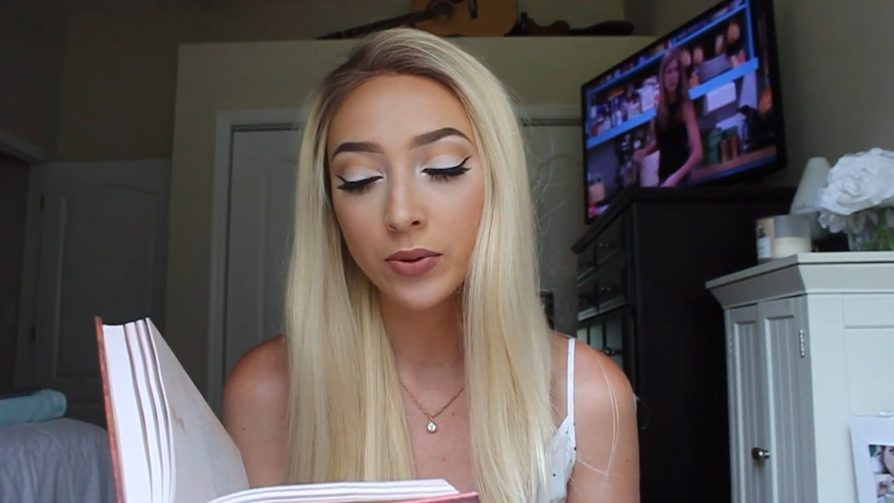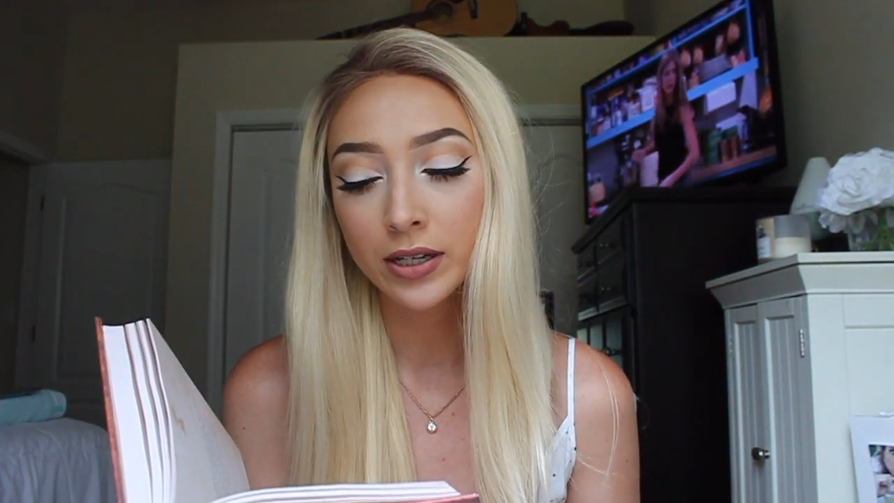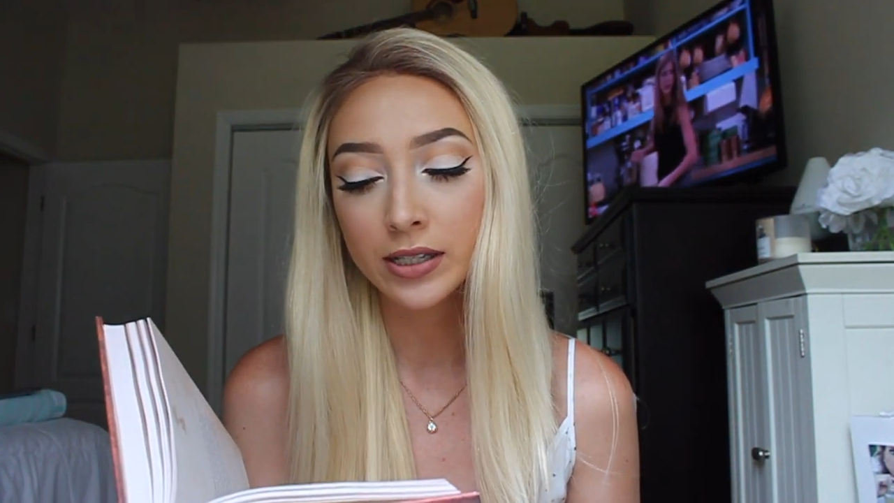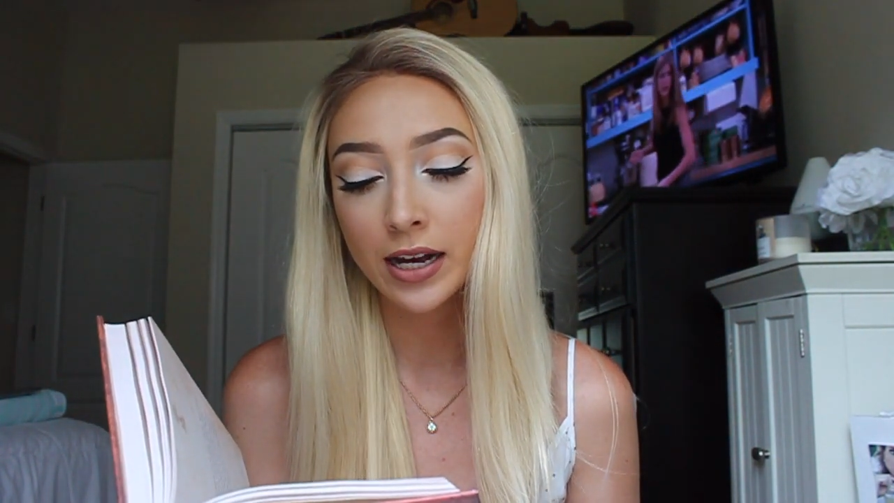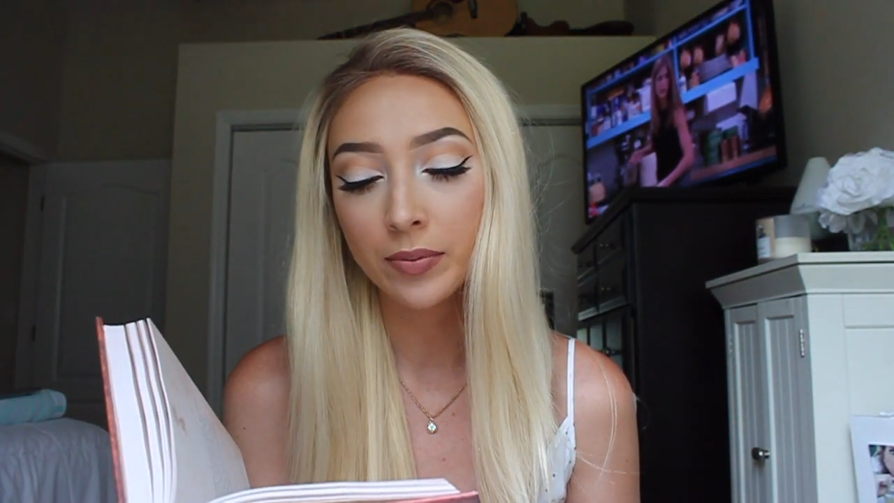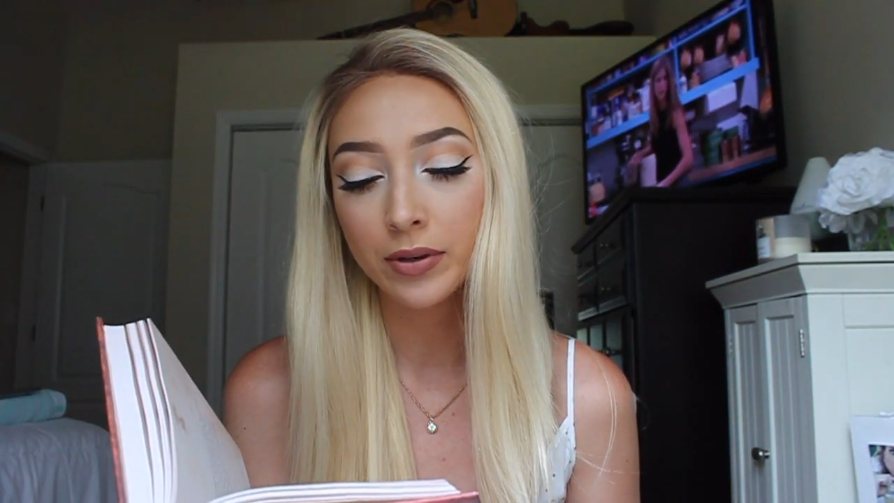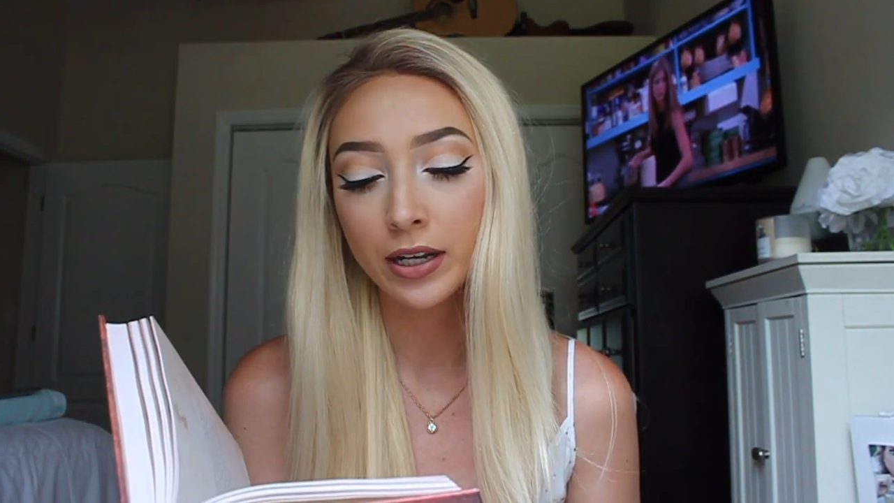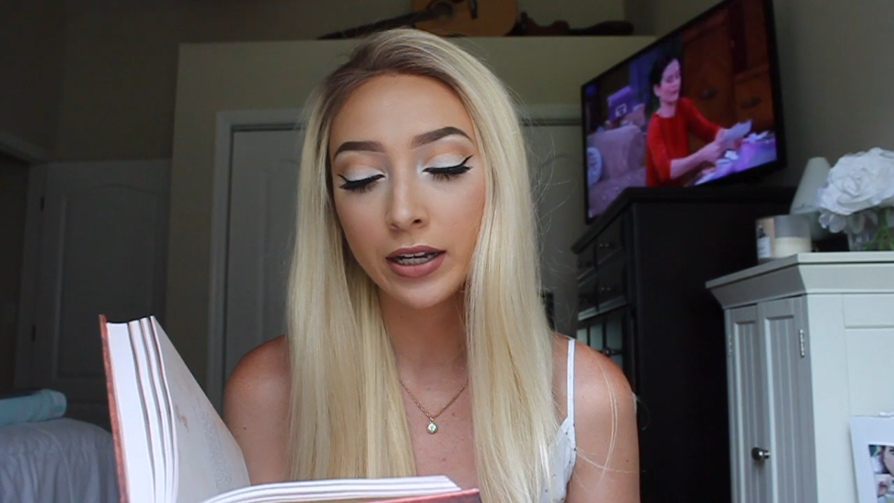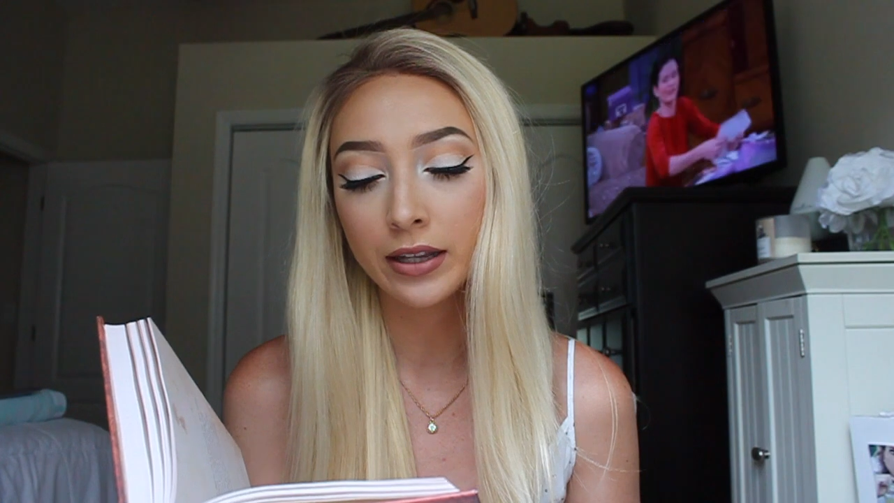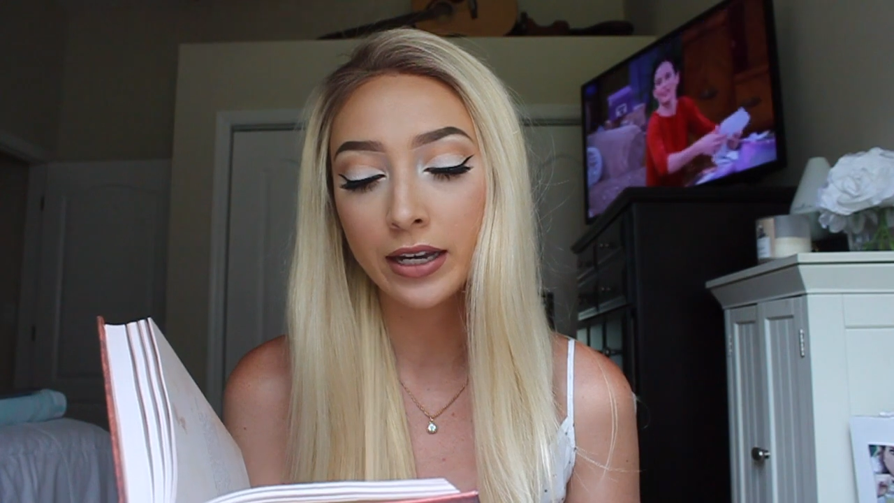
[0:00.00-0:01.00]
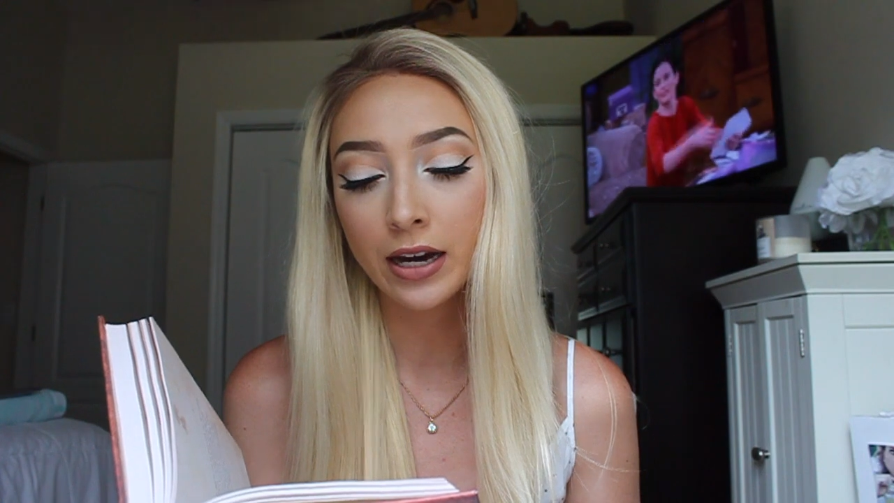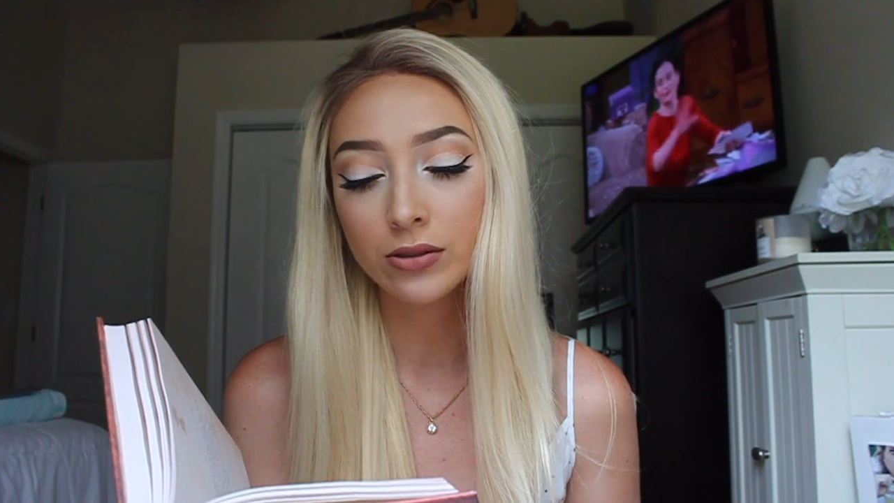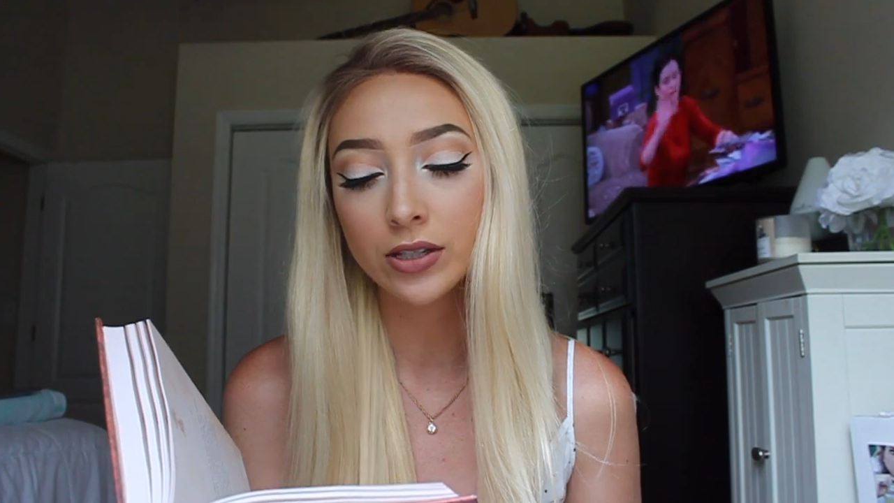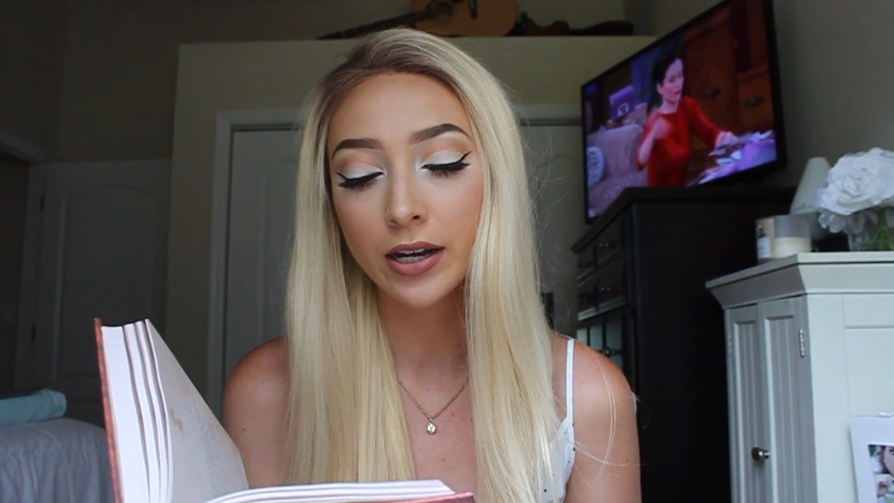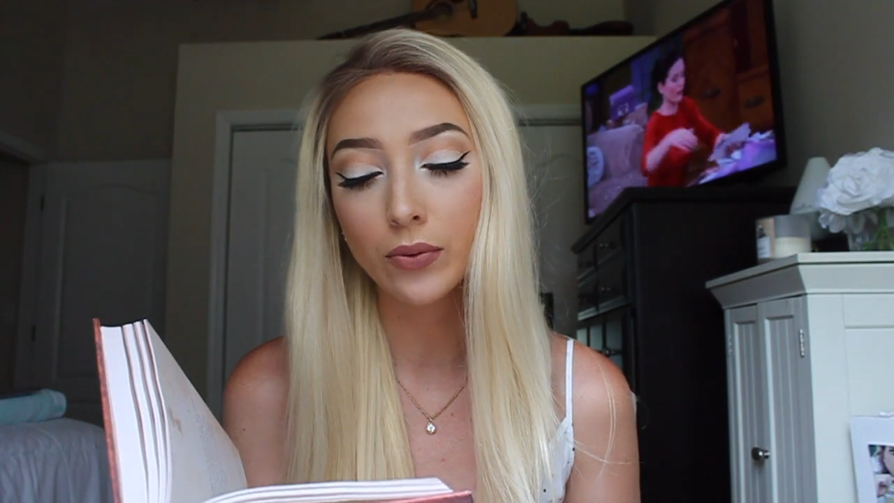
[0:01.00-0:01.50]
what is happening in the
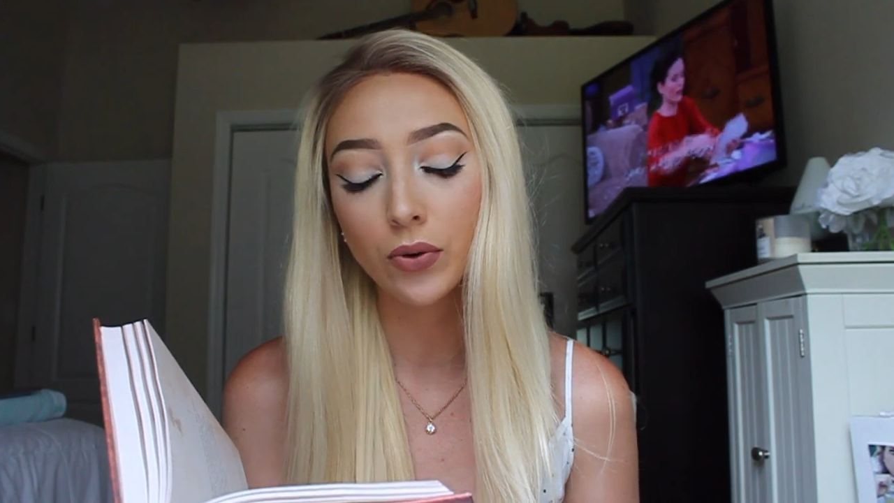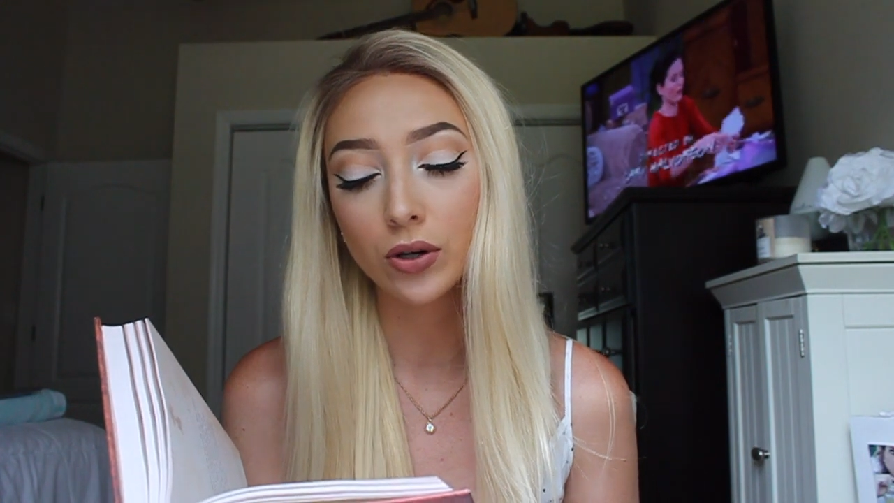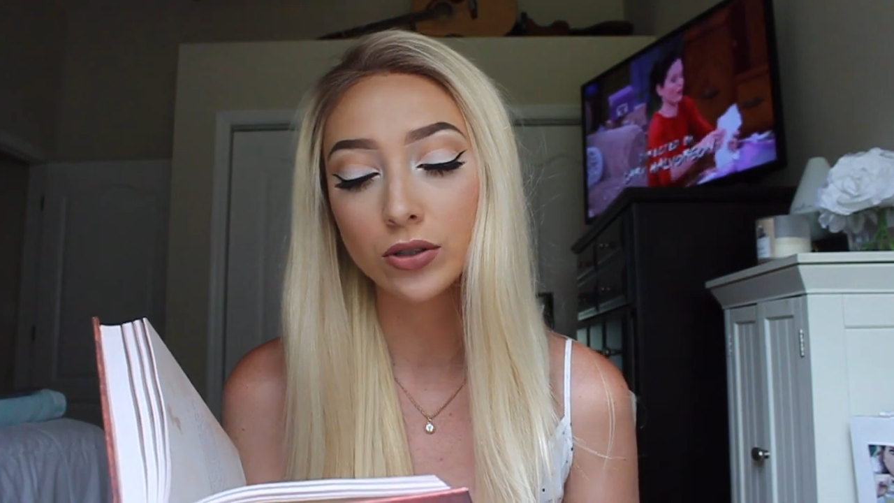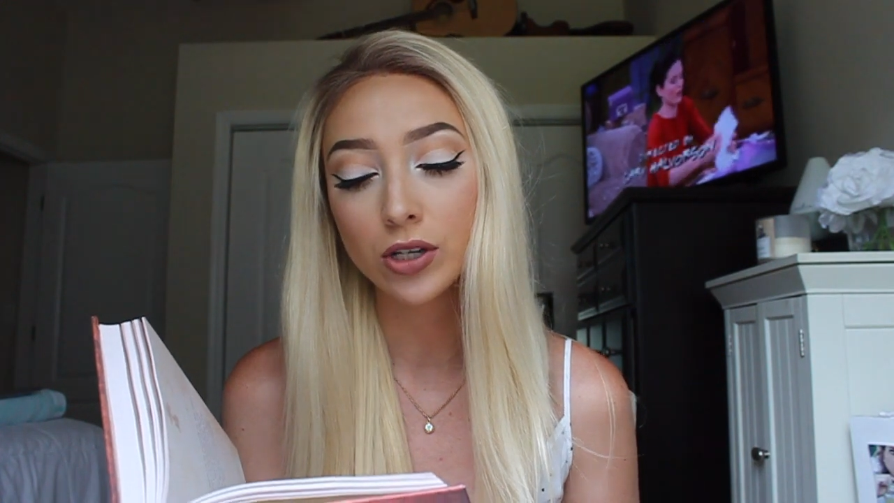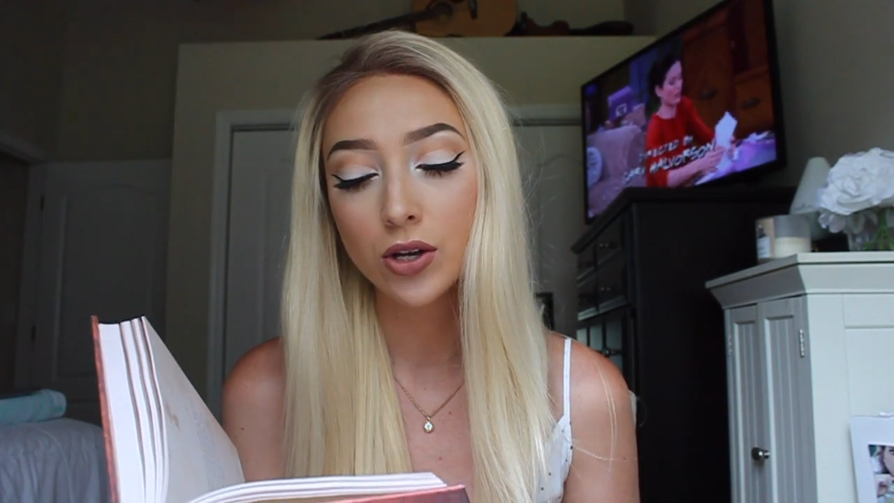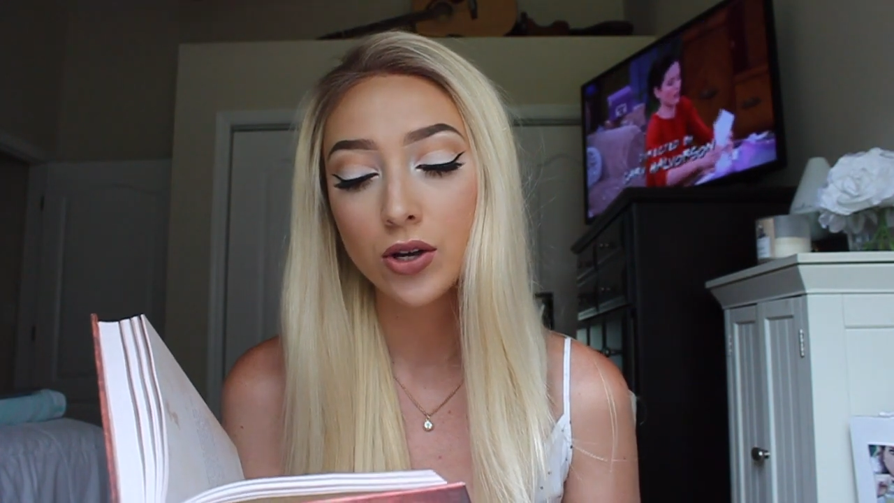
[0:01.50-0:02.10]
outside world.